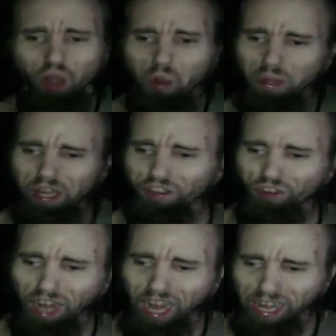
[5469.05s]
with a
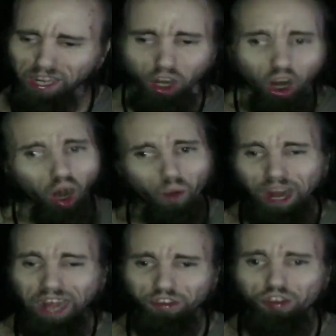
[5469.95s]
sign
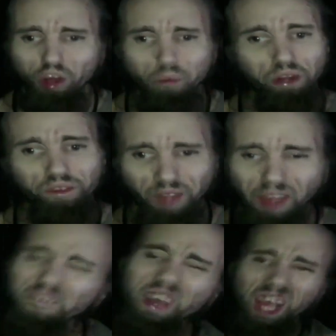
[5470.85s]
harassing someone's
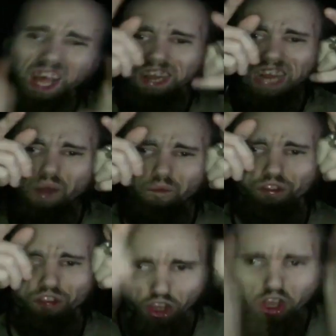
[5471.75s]
family. That
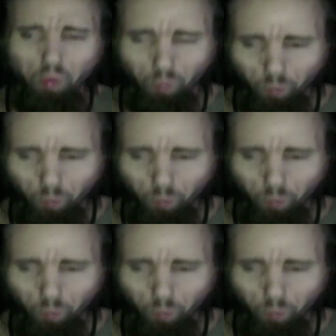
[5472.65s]
was you.